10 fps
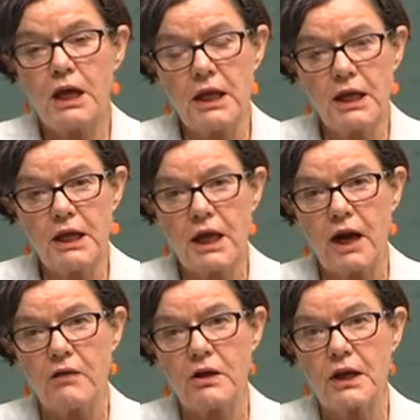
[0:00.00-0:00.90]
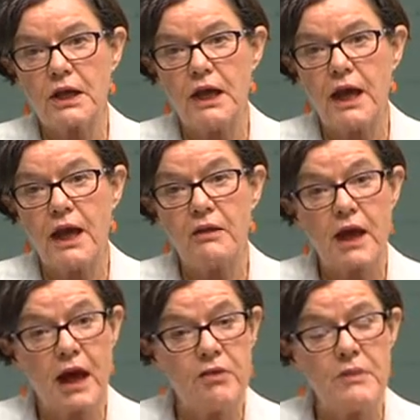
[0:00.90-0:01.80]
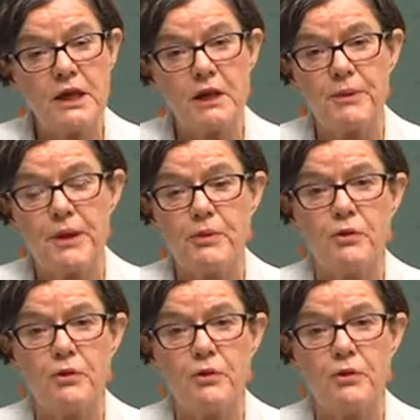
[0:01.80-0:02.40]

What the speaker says: Leah currently, and other media people